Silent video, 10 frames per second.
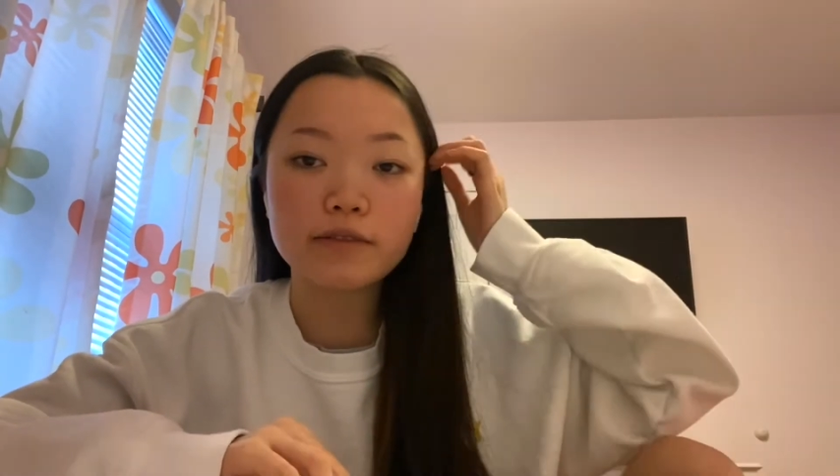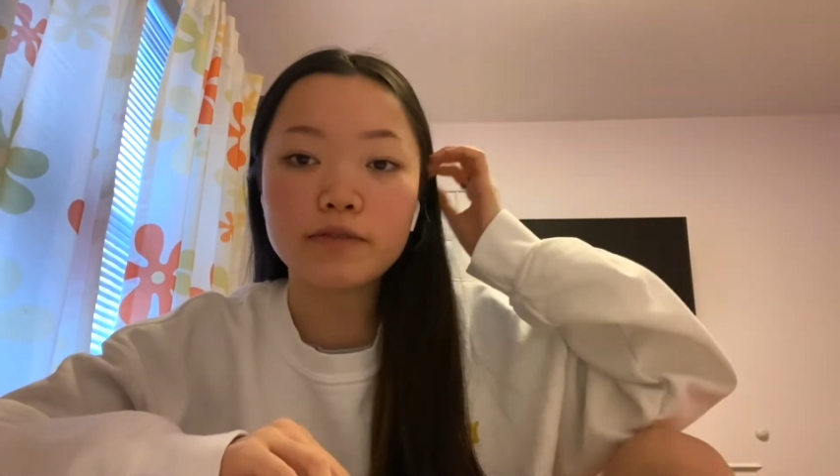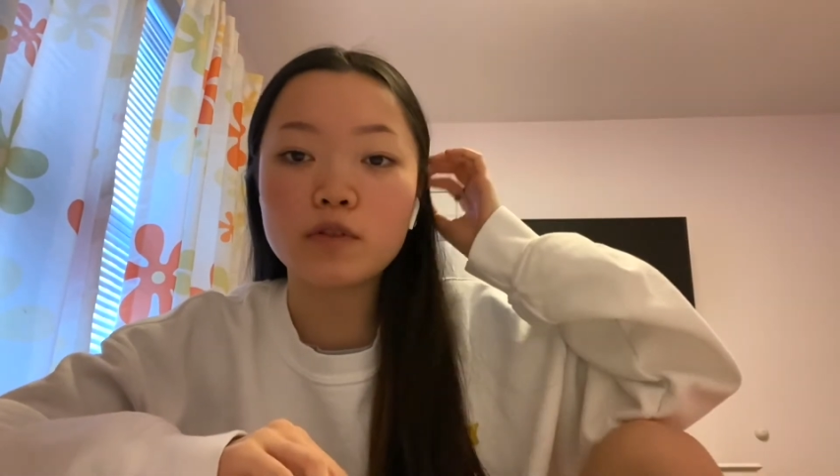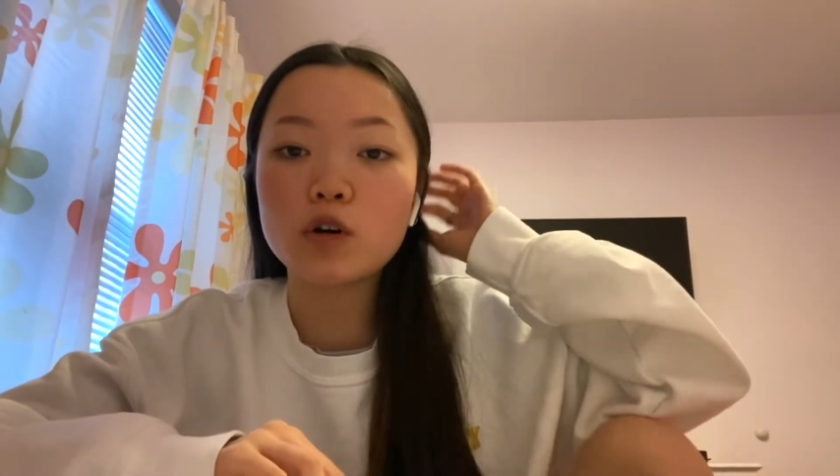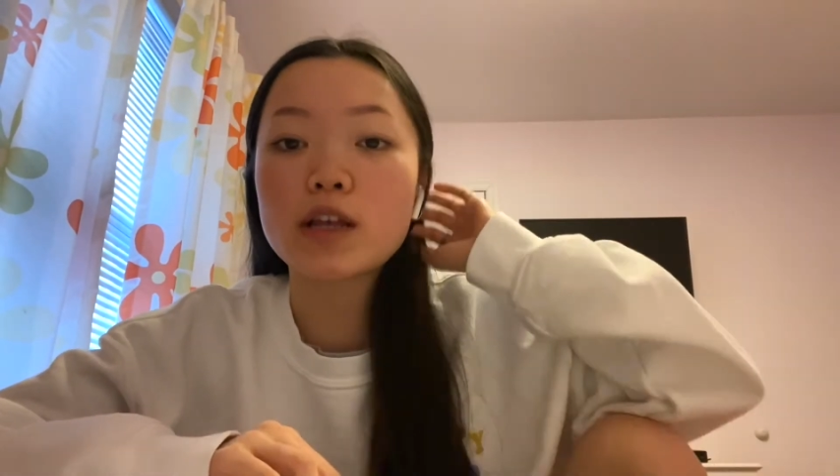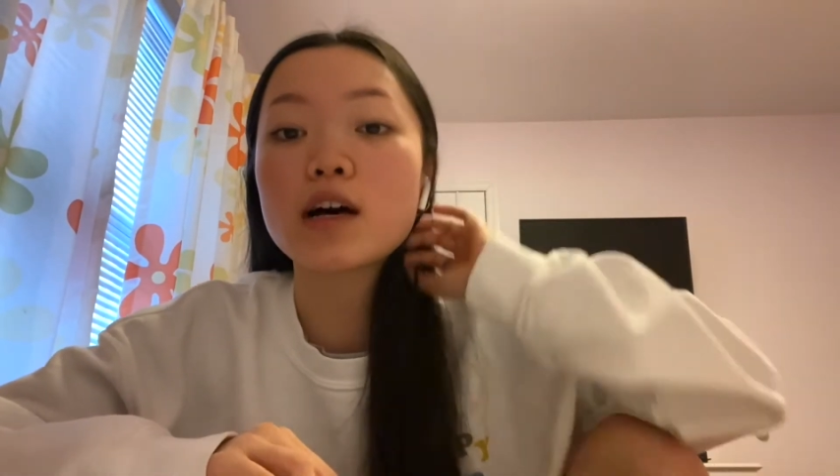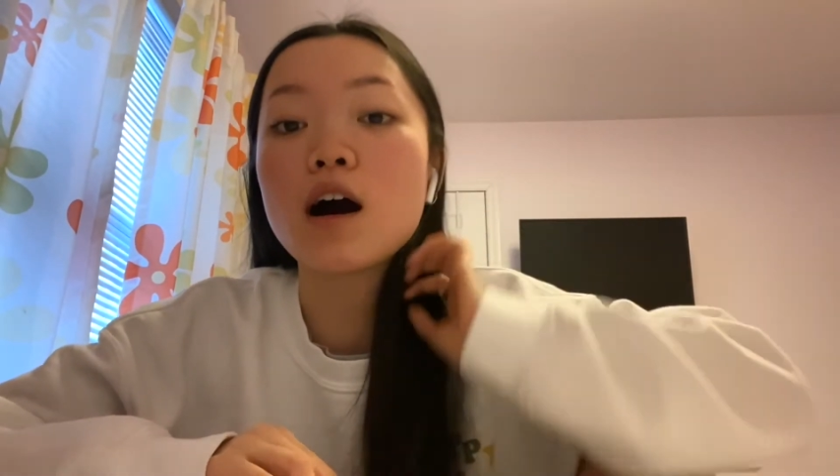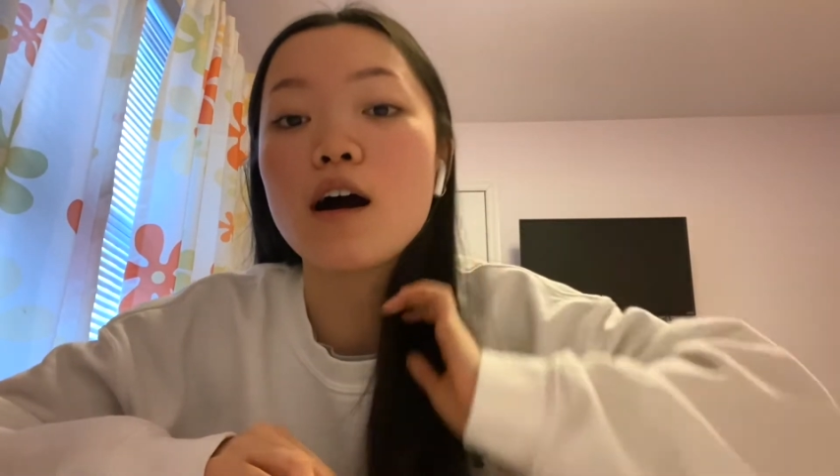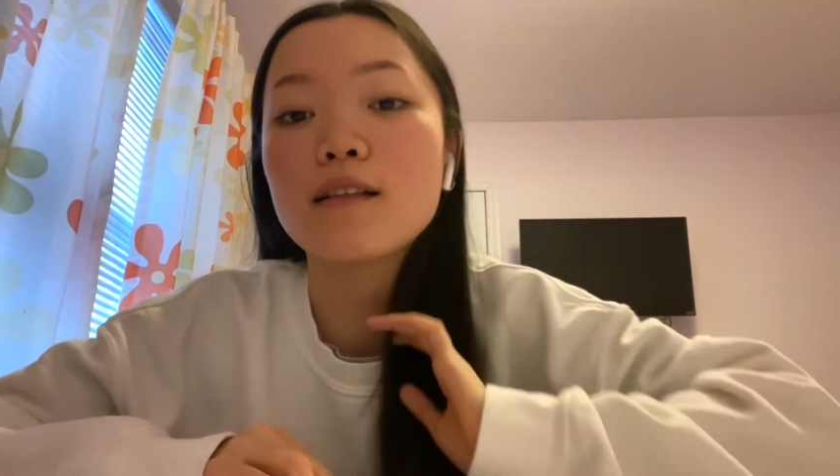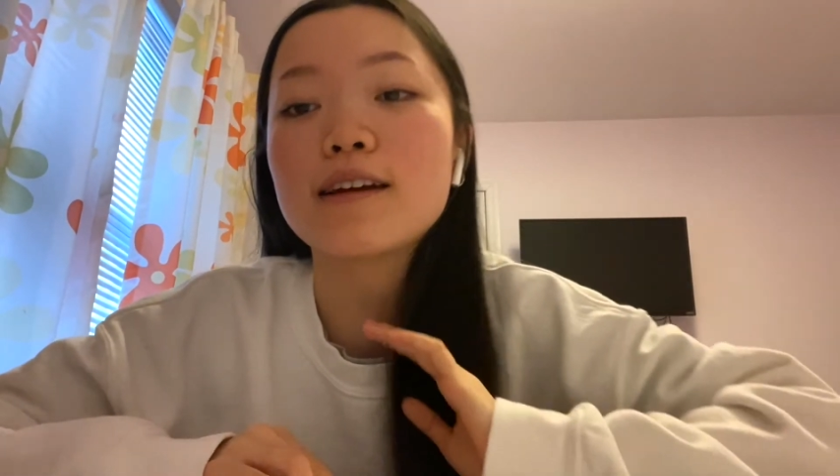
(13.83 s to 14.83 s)
for the
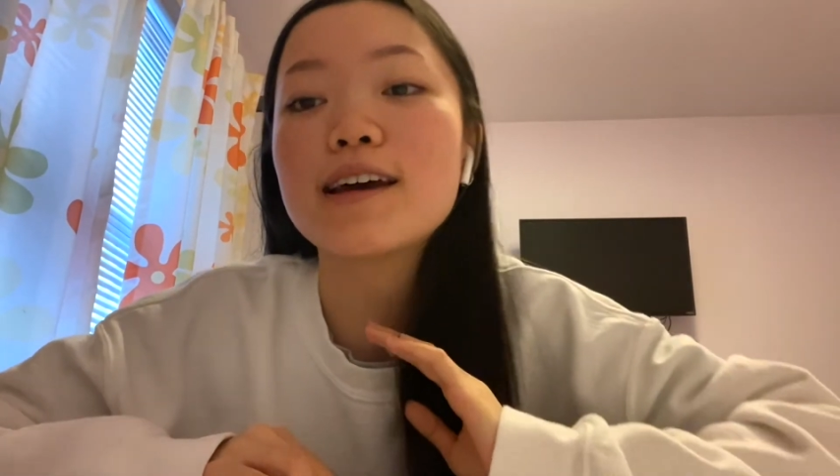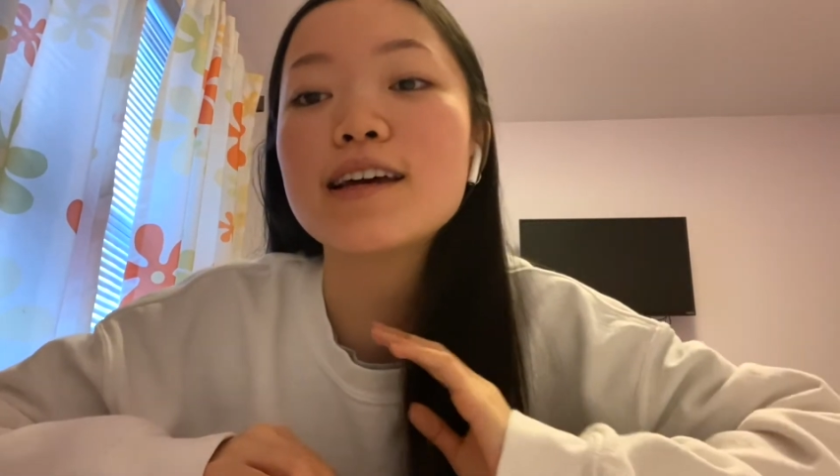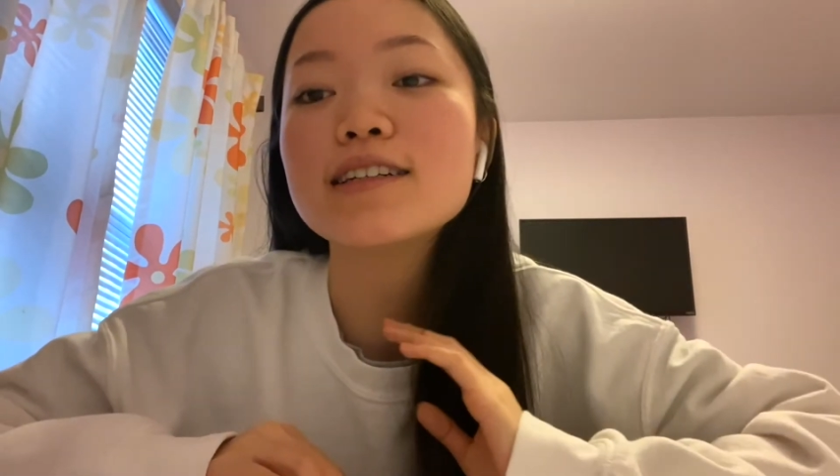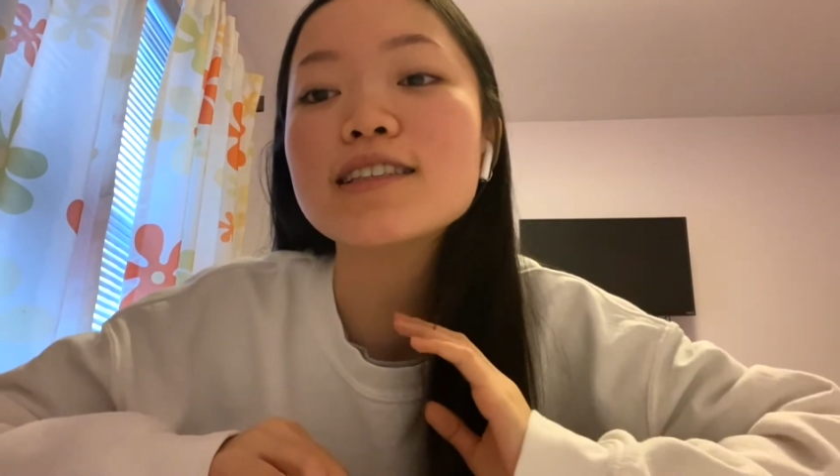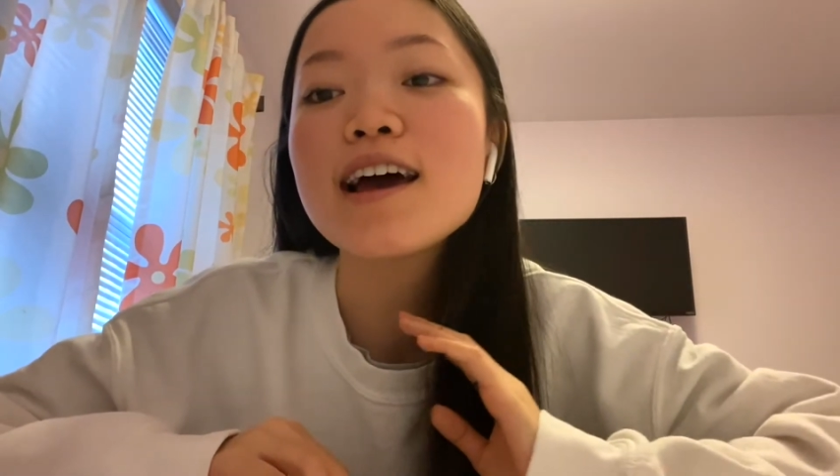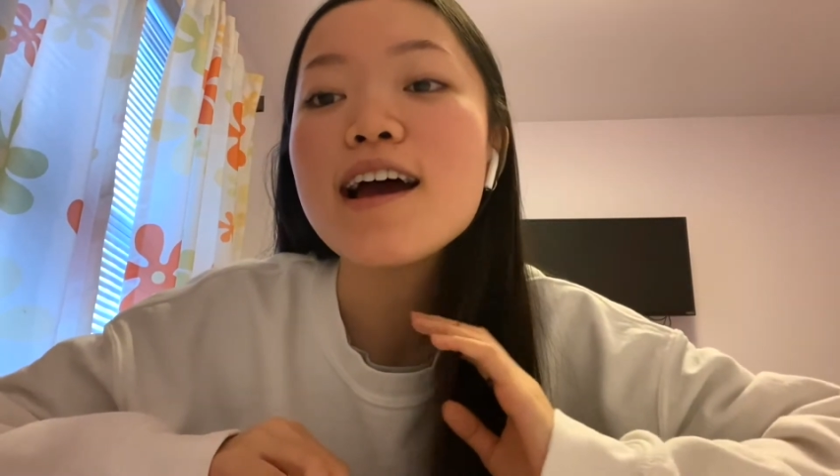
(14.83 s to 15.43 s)
holidays.